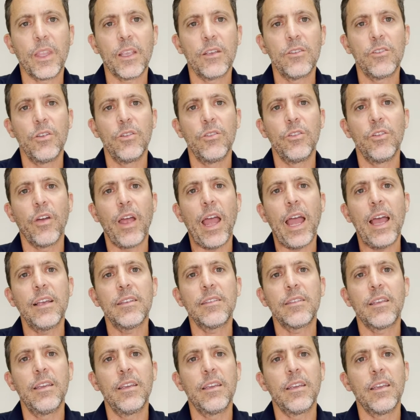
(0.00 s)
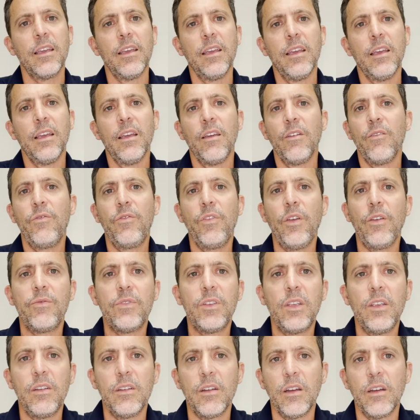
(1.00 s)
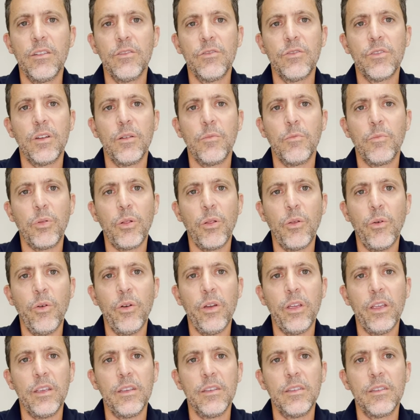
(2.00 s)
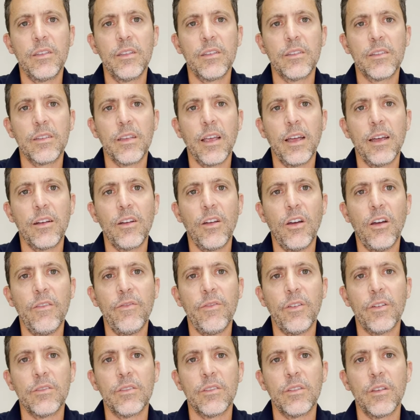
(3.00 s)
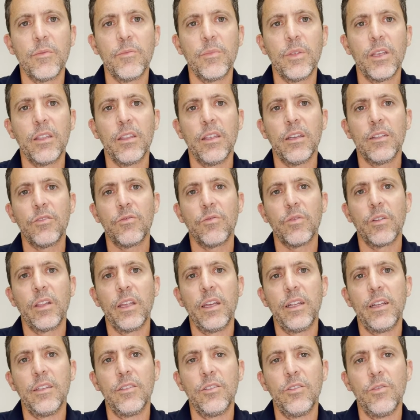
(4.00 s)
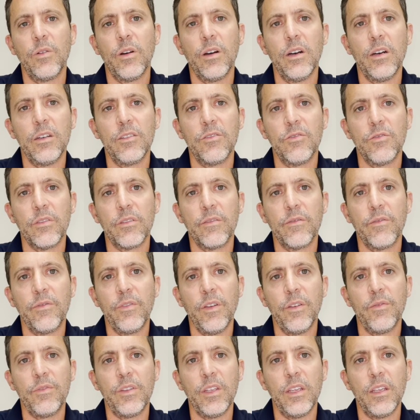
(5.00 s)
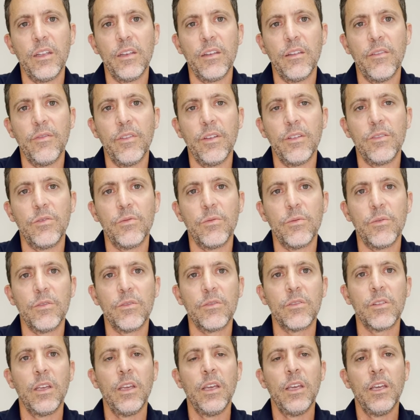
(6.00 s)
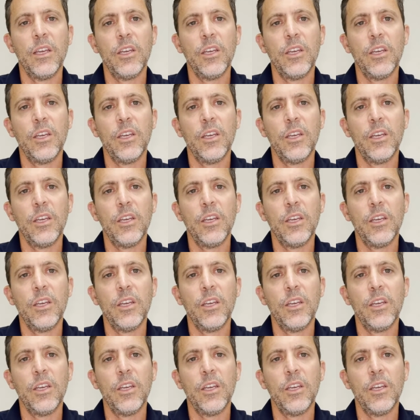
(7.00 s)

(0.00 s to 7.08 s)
So you're asking 1,500 employees to sign off on something that's related to 150 individuals.